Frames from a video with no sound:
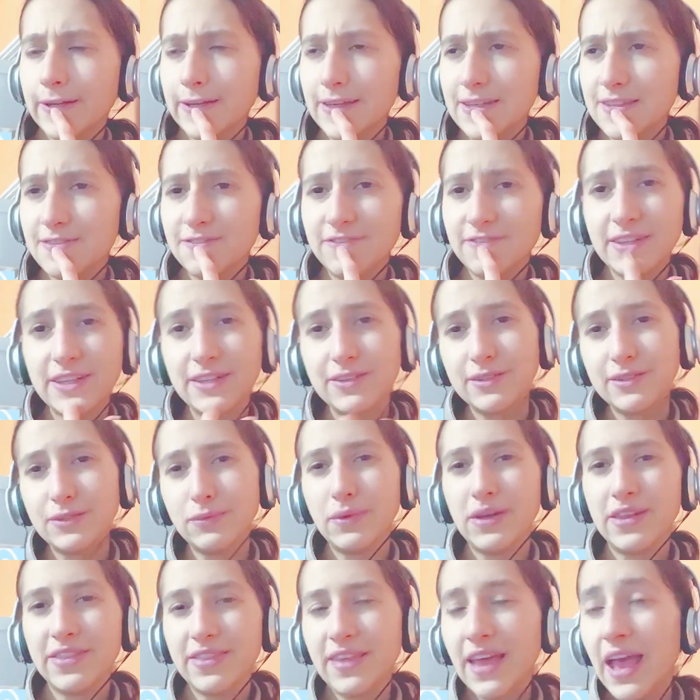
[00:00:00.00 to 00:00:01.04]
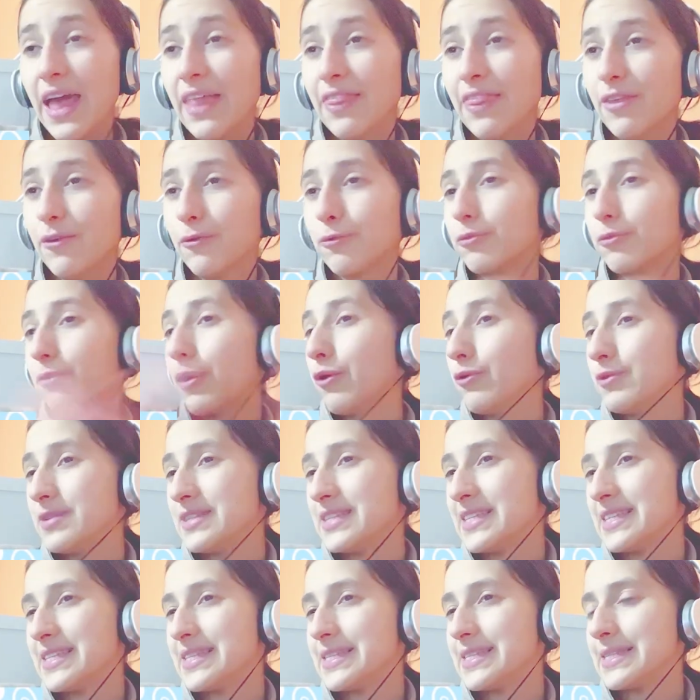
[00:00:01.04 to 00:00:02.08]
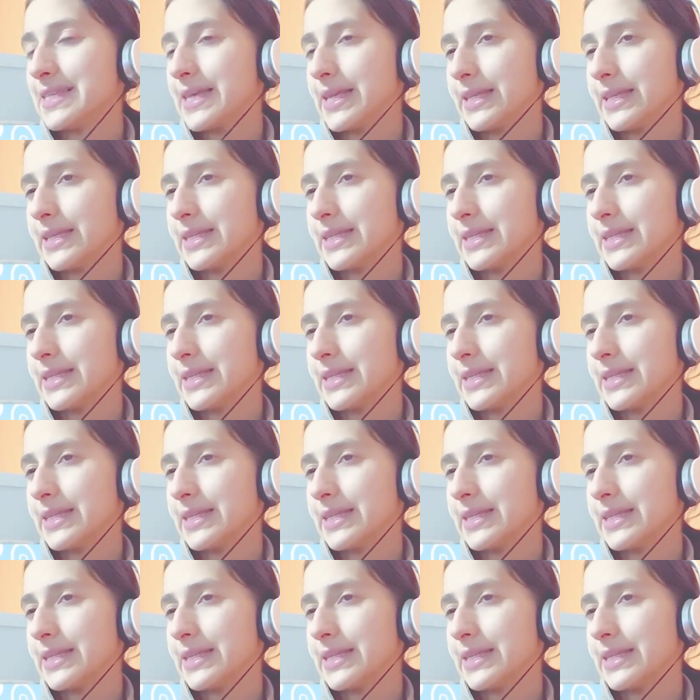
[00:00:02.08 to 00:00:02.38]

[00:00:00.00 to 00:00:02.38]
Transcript: is filled with the roses and